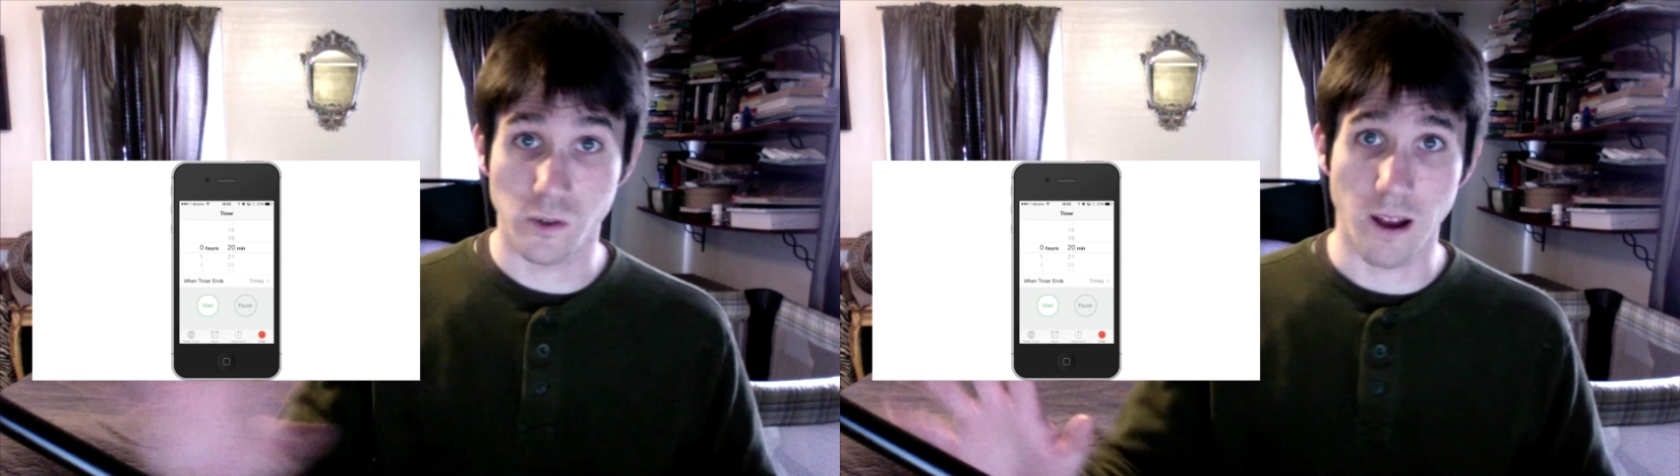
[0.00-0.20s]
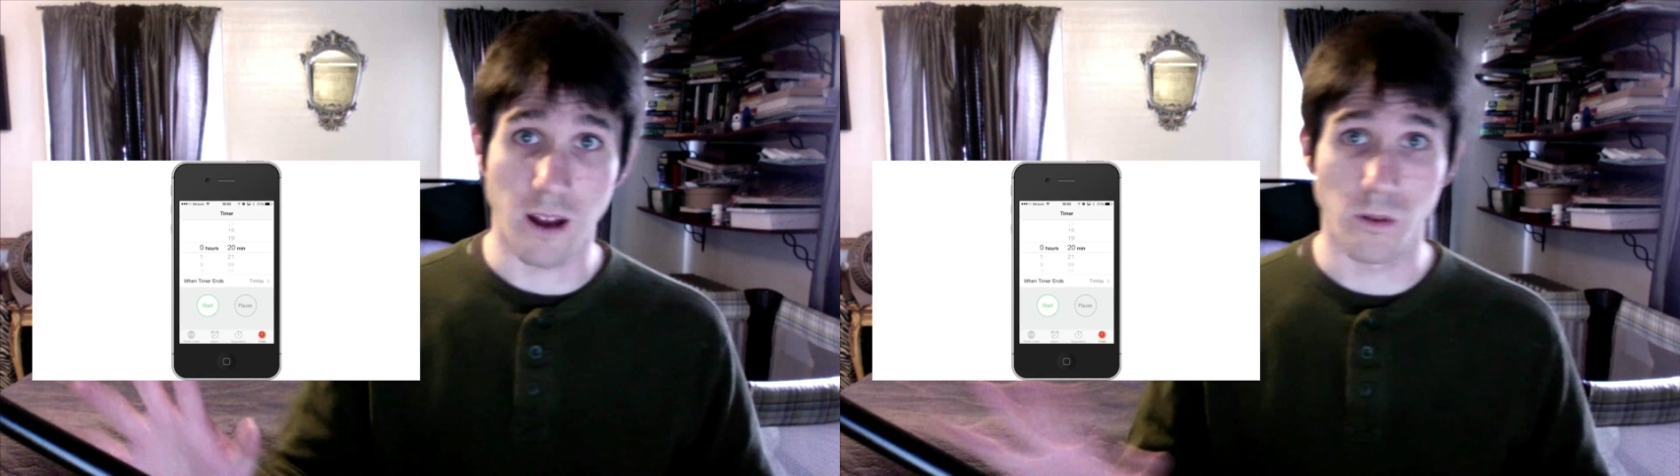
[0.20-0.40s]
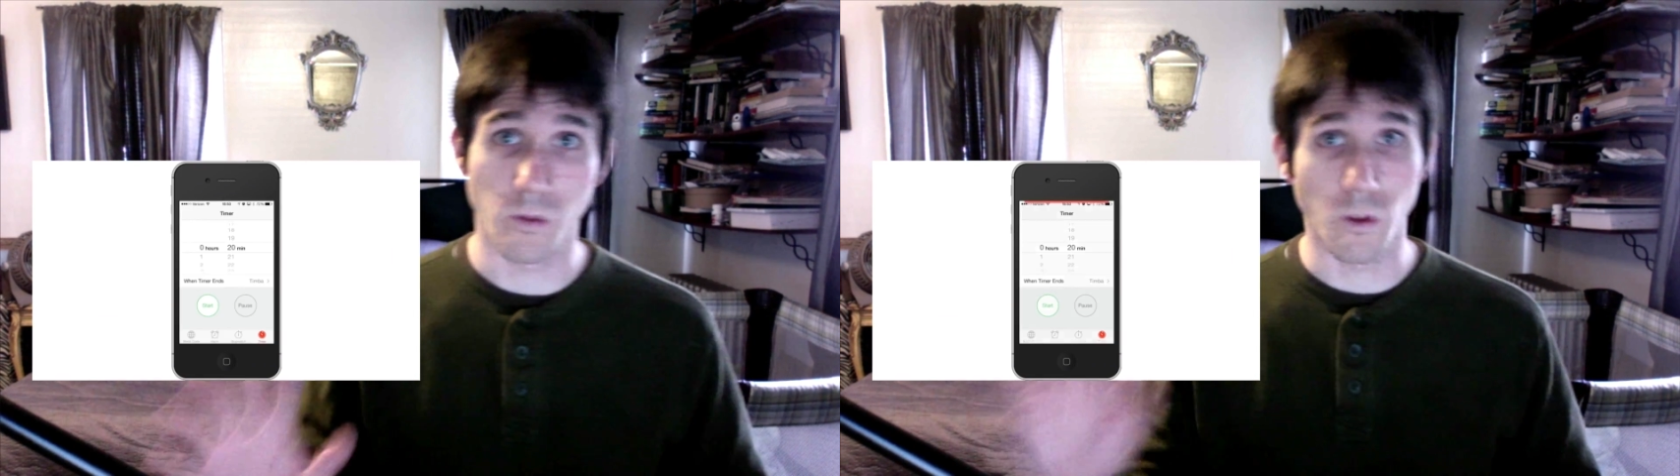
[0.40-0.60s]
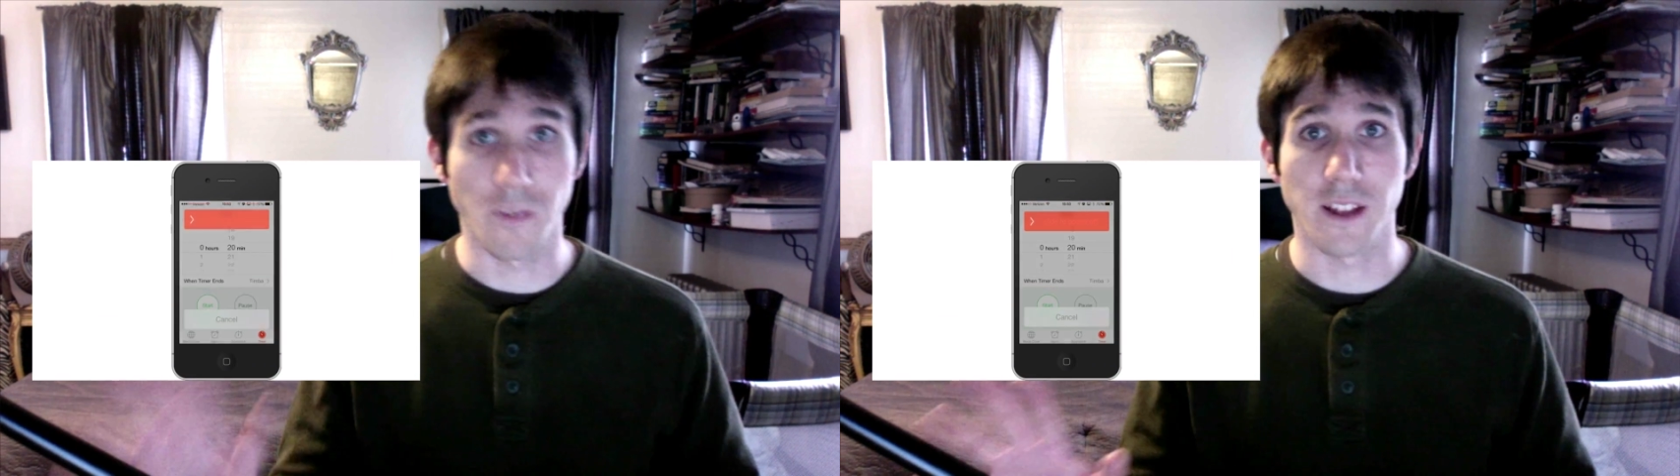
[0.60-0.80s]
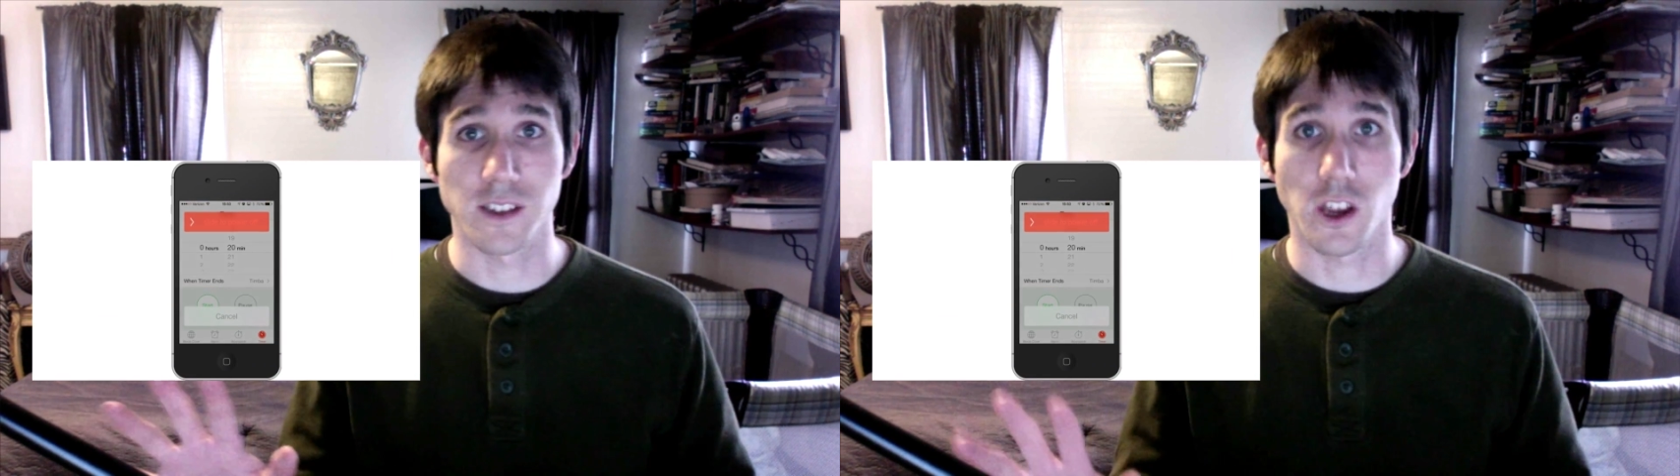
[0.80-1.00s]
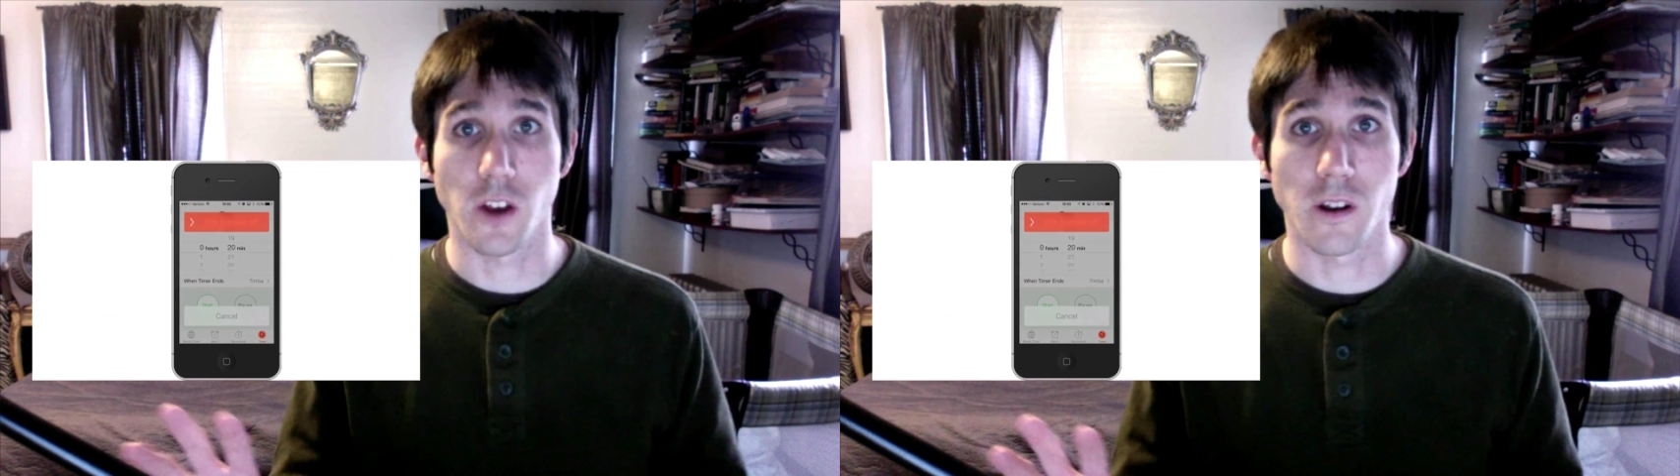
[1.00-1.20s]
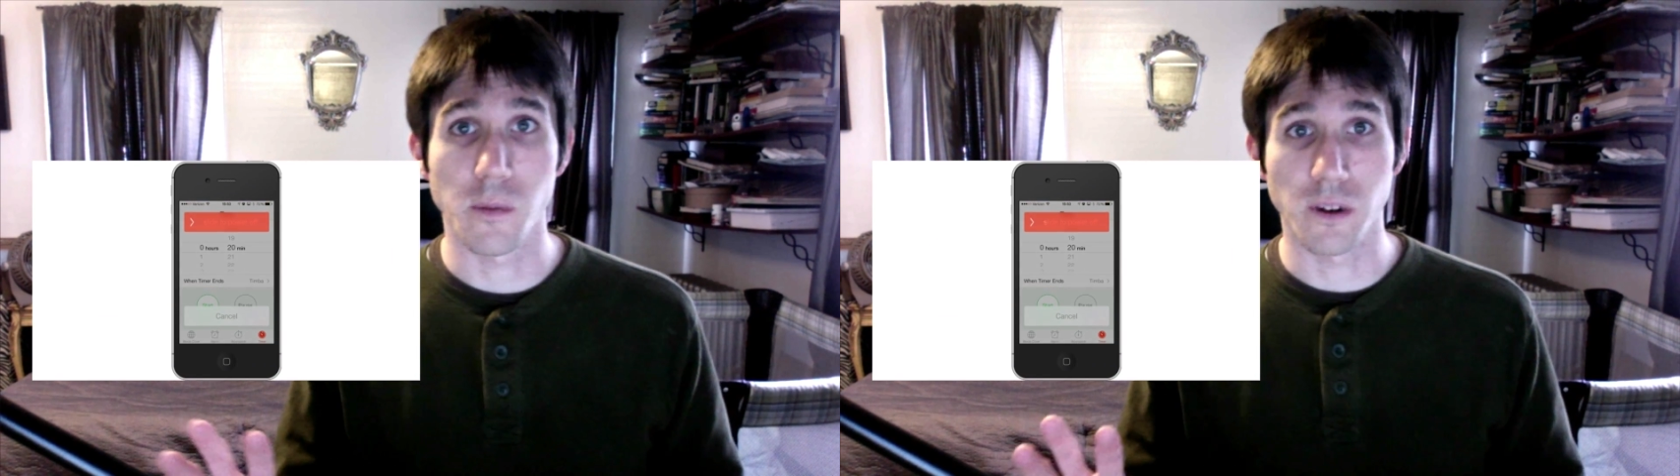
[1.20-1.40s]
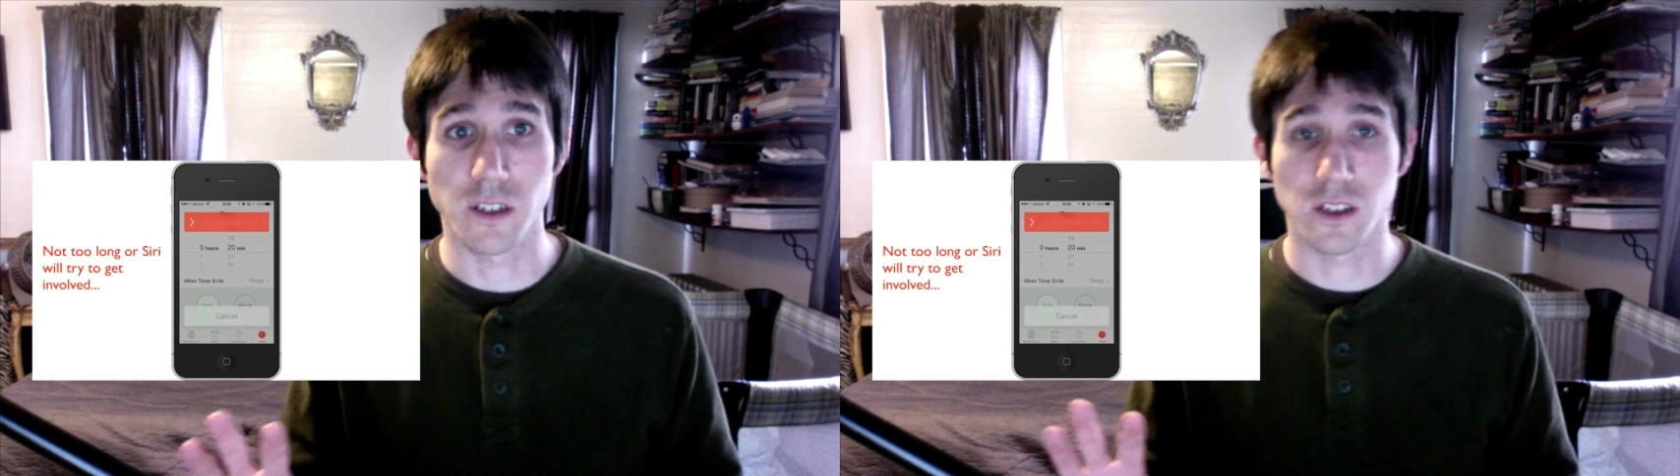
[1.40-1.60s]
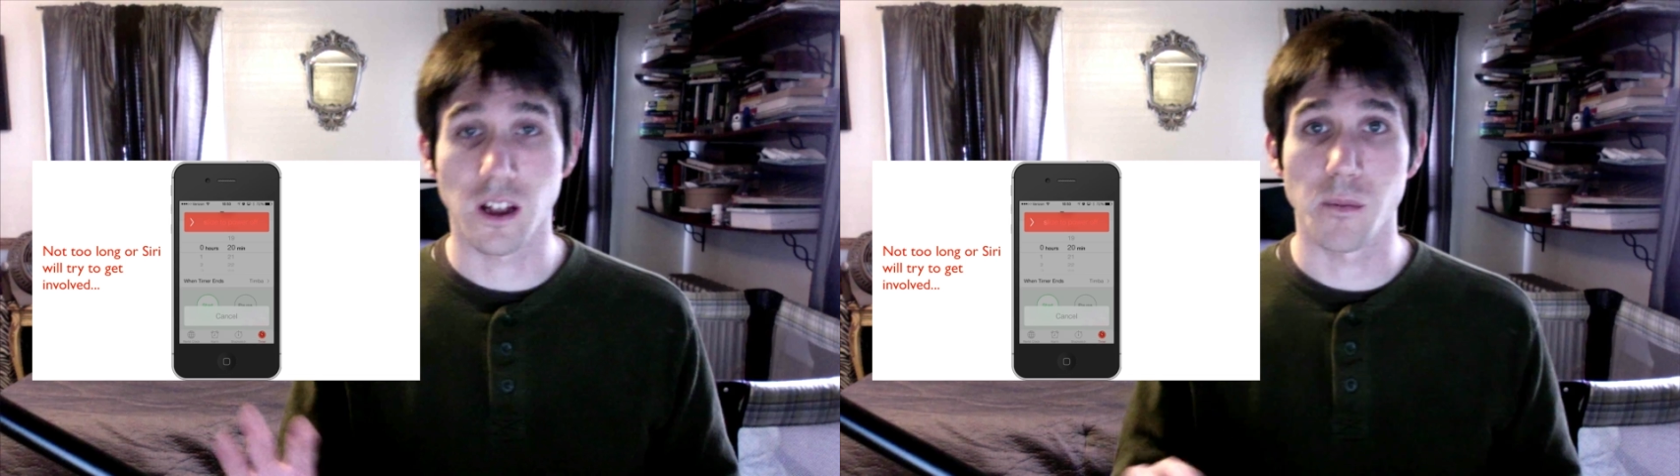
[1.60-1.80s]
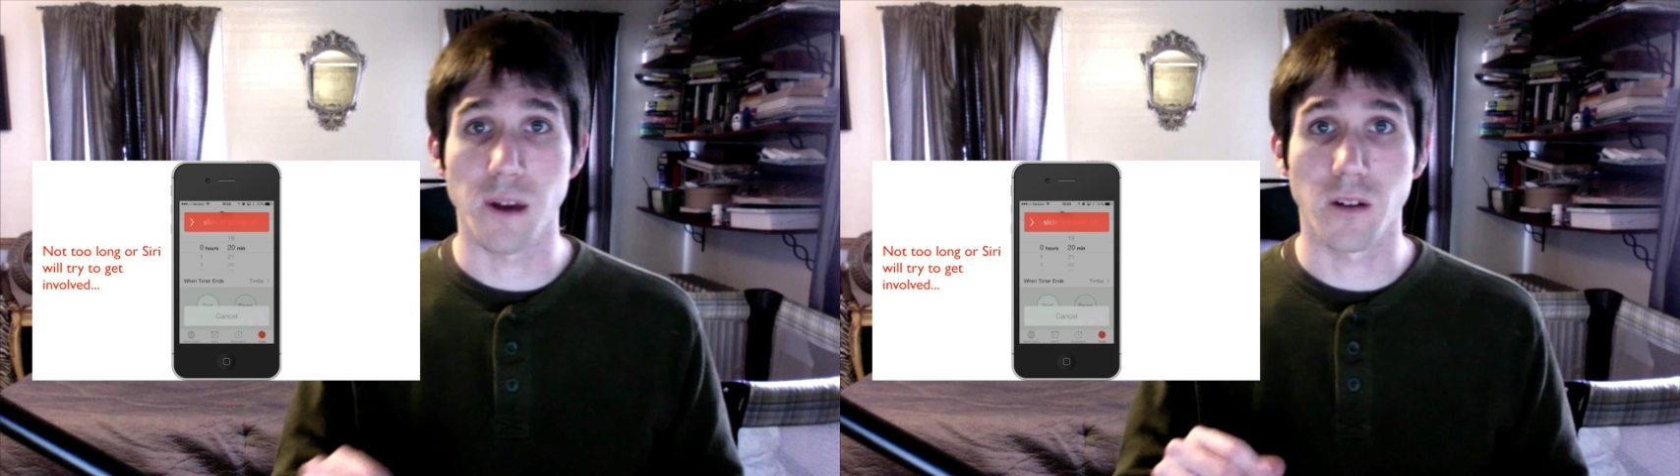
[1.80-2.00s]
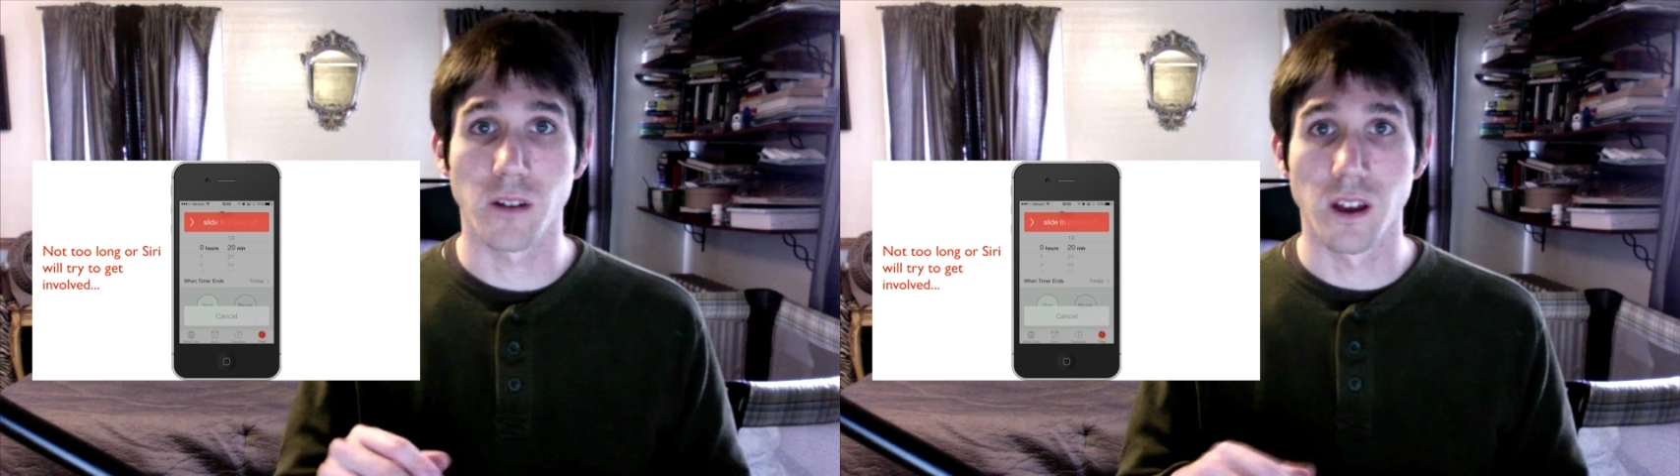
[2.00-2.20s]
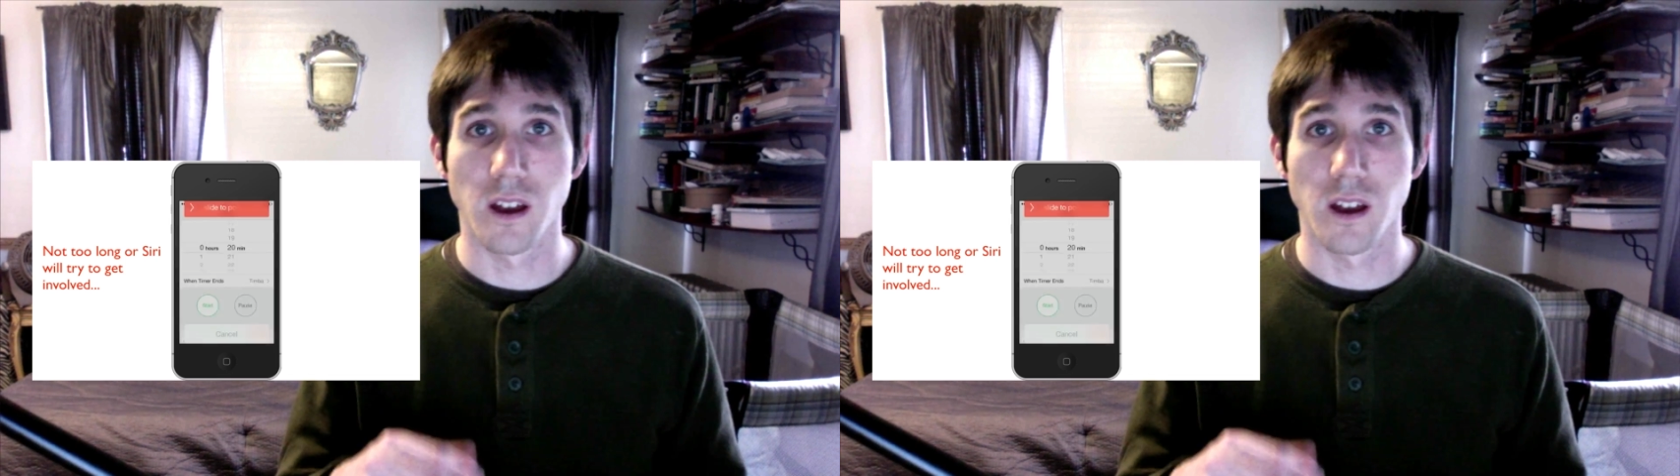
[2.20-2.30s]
around what that security breach is all about,